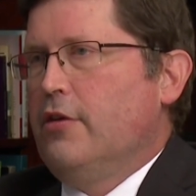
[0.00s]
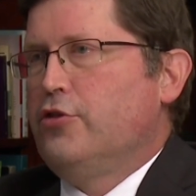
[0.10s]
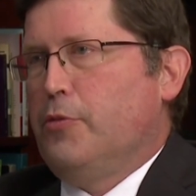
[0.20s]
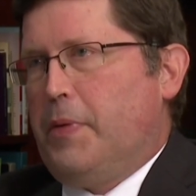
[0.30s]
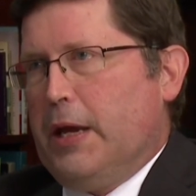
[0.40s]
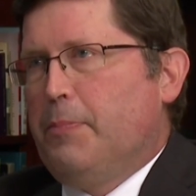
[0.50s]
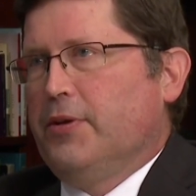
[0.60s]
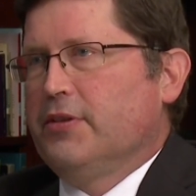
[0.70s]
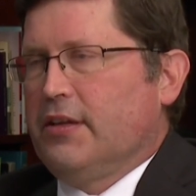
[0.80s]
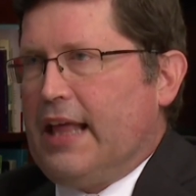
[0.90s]
do
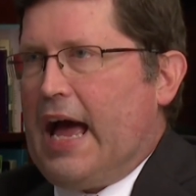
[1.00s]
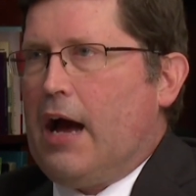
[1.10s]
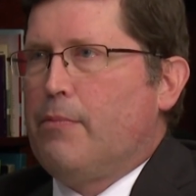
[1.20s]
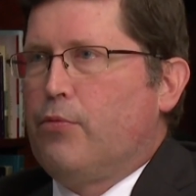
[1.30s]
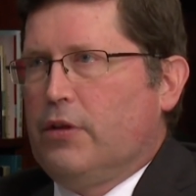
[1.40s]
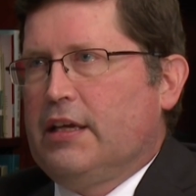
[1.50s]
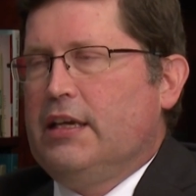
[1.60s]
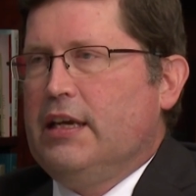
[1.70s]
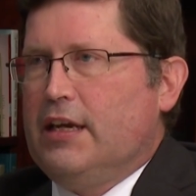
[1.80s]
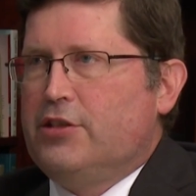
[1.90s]
people in the lab really
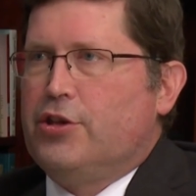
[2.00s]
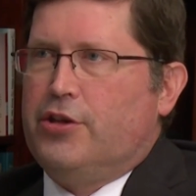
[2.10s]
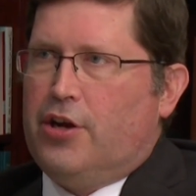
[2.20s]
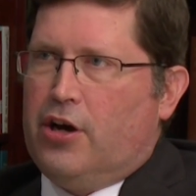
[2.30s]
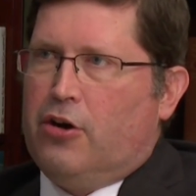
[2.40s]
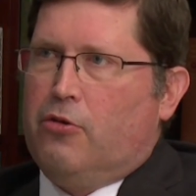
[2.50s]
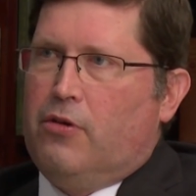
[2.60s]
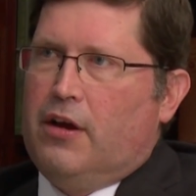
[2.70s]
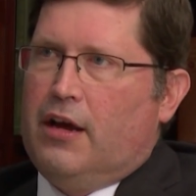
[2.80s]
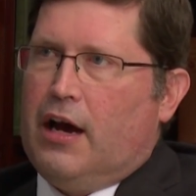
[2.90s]
need to
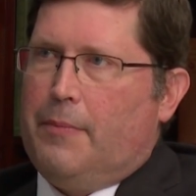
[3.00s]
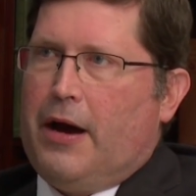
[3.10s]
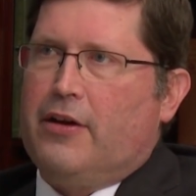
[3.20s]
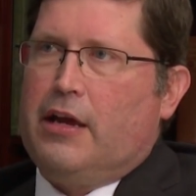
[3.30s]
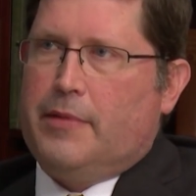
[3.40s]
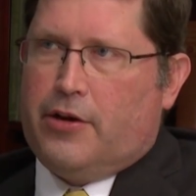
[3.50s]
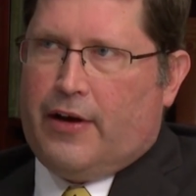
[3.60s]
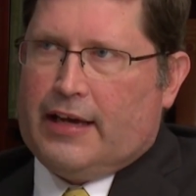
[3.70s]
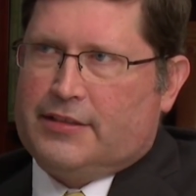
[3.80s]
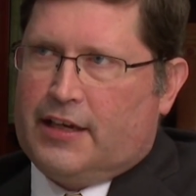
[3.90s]
know about
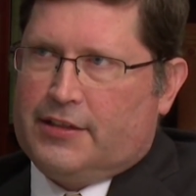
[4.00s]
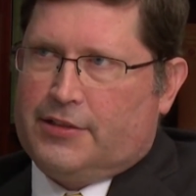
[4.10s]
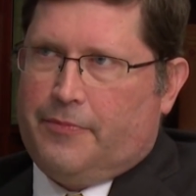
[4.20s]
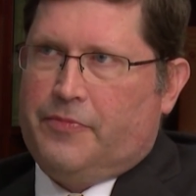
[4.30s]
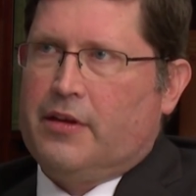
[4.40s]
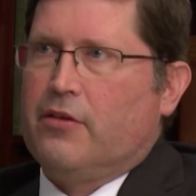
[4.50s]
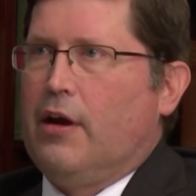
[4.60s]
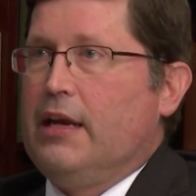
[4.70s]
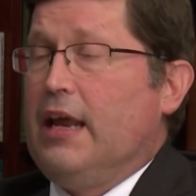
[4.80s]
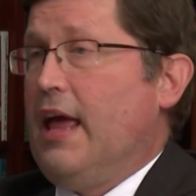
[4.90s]
immunoassays,
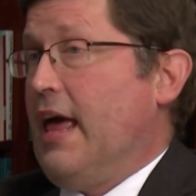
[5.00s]
right?